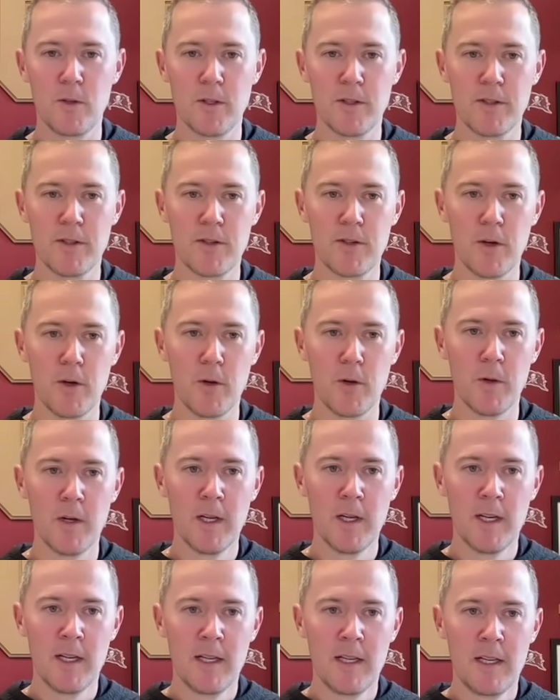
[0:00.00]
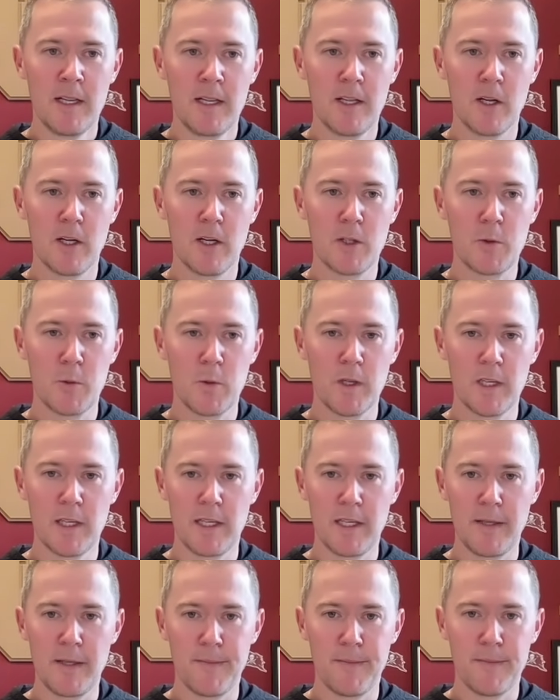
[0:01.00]
And so, it's
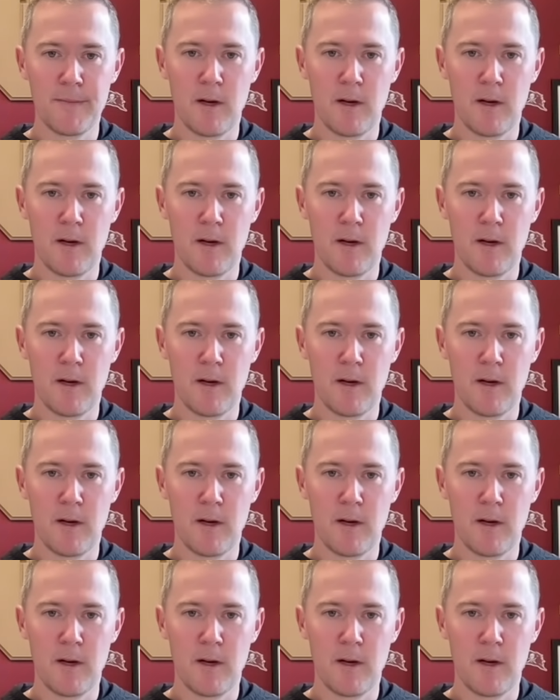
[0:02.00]
really